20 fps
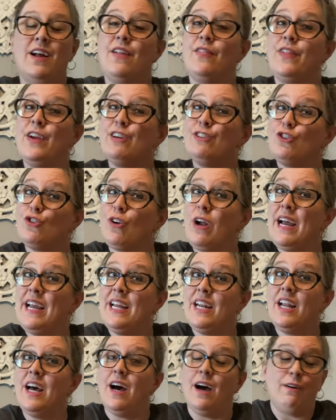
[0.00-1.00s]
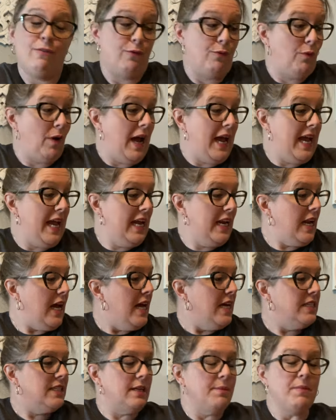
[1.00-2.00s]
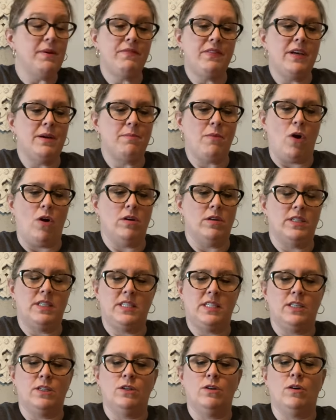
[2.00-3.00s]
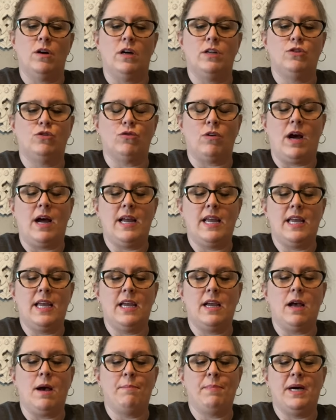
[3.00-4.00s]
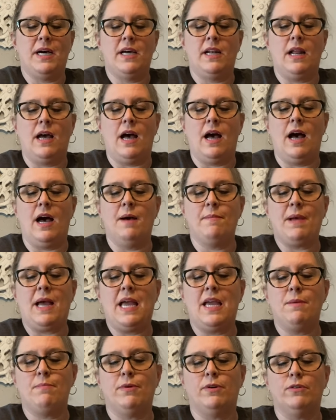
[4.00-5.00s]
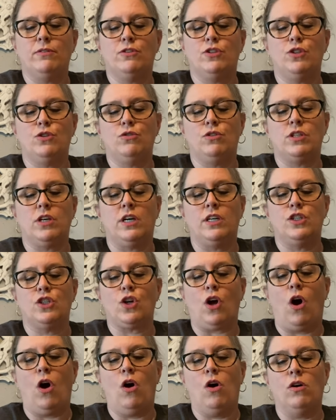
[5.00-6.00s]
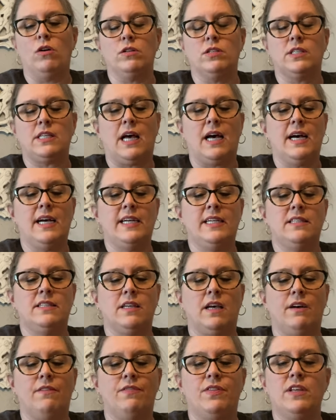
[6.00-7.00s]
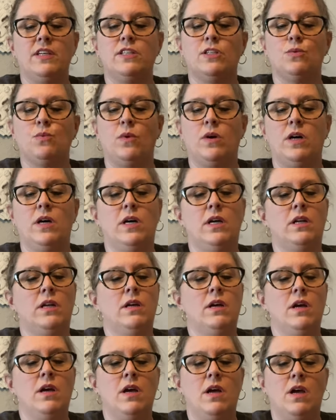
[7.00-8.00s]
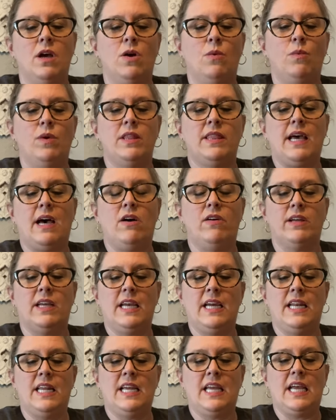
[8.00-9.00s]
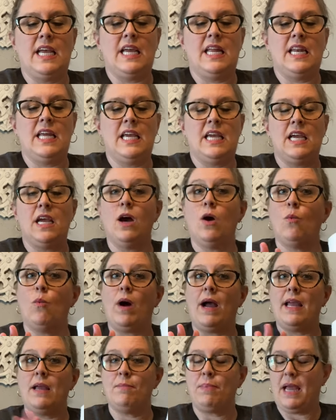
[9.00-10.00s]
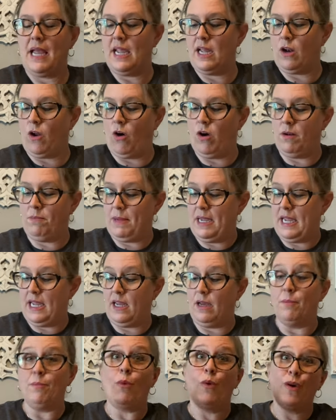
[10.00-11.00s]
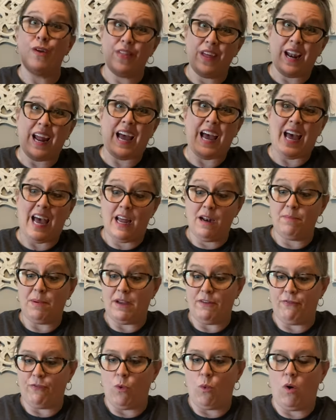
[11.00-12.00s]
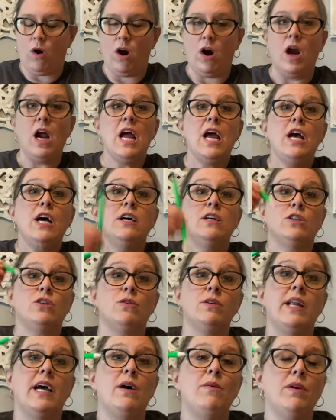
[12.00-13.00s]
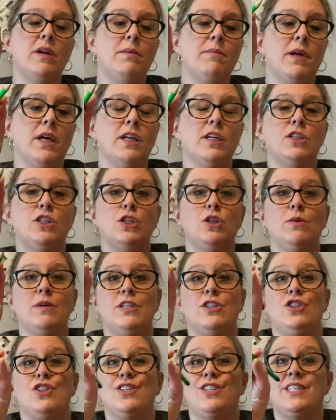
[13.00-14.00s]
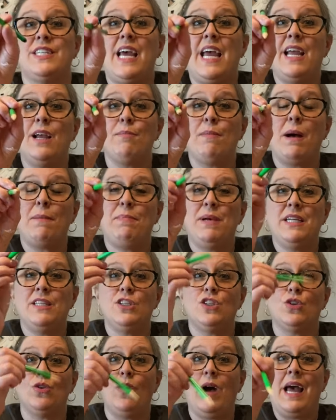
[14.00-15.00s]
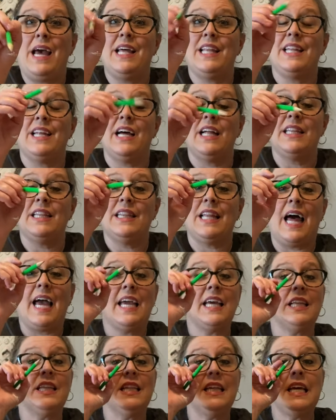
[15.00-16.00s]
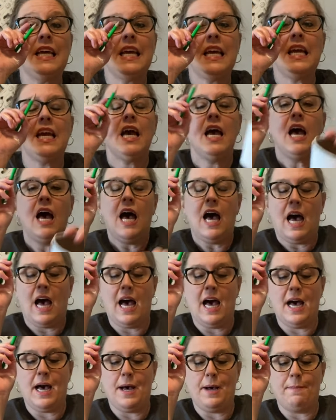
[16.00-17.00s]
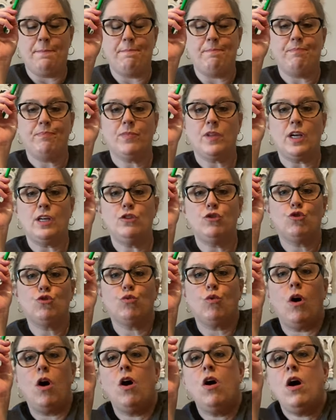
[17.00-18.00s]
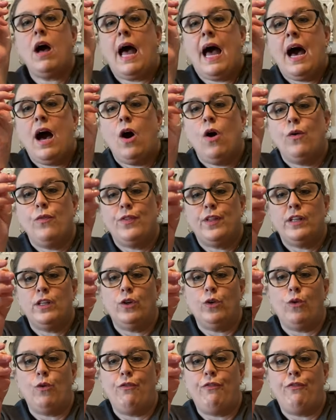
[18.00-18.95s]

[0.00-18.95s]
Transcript: they're dry enough, right? Some of them are still drying, but I'm able to touch all sides of this one without getting any white paint on me more than I had before. So now what I'm gonna do is just take my pencil and lightly um, draw out the little